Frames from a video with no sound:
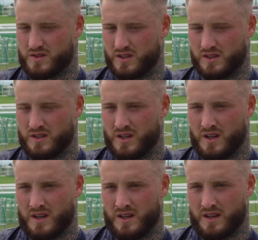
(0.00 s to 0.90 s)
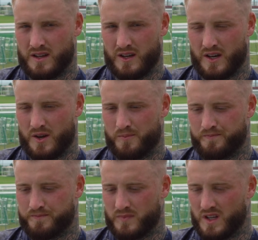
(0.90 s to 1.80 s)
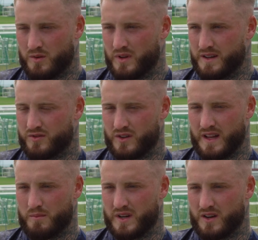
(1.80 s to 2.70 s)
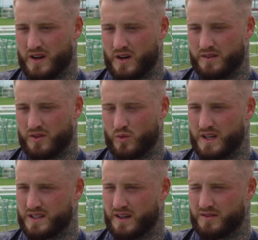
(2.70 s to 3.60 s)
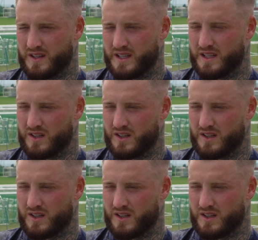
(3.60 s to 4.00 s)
So, playing in front of that big crowd every week definitely,